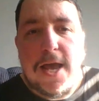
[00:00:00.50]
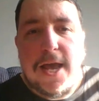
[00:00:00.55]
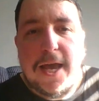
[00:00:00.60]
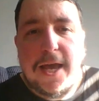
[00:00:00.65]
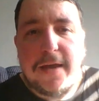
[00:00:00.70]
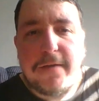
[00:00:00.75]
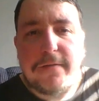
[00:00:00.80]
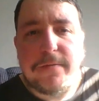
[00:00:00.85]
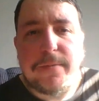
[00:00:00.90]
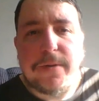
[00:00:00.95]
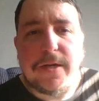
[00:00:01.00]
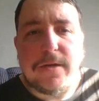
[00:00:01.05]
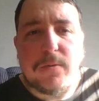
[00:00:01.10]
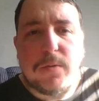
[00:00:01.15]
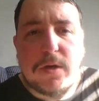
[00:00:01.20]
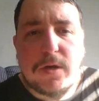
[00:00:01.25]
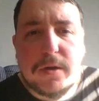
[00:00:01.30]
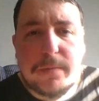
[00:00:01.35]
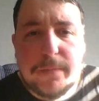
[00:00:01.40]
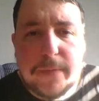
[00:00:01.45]
Hey everybody,
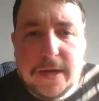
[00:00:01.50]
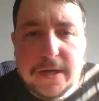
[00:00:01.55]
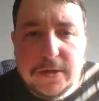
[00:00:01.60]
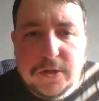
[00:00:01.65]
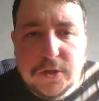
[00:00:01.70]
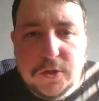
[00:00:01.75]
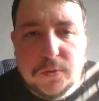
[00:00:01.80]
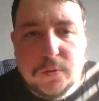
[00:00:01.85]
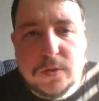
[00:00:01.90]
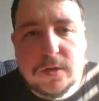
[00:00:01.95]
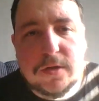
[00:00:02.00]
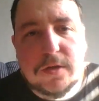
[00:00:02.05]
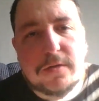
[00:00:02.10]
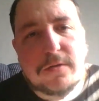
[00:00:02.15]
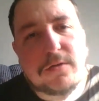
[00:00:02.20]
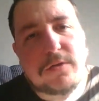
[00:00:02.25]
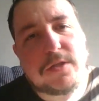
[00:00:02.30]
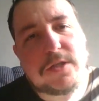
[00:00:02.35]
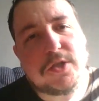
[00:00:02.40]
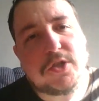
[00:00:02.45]
welcome back to
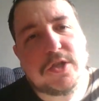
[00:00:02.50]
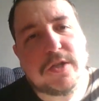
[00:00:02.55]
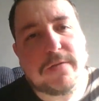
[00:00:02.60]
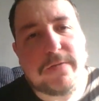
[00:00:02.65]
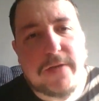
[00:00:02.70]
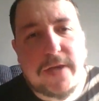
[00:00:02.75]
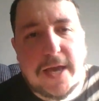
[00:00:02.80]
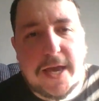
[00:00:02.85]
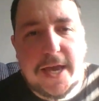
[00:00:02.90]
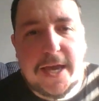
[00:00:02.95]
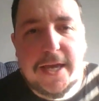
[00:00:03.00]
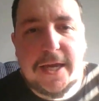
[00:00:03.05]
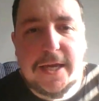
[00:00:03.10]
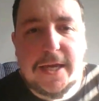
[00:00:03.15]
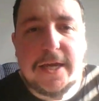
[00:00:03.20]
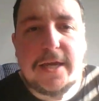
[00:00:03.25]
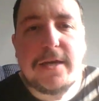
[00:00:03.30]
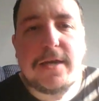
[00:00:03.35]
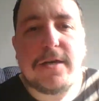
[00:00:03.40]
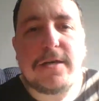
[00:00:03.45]
another edition of
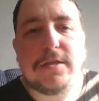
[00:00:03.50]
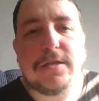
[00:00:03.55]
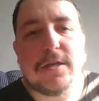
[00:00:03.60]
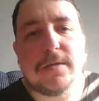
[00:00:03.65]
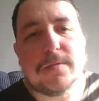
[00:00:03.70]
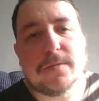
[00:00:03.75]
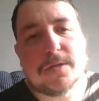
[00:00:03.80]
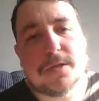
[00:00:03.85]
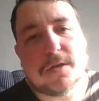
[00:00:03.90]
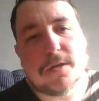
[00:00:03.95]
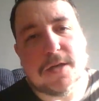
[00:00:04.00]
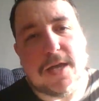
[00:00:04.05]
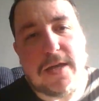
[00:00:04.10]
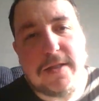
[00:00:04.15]
AEW Talk,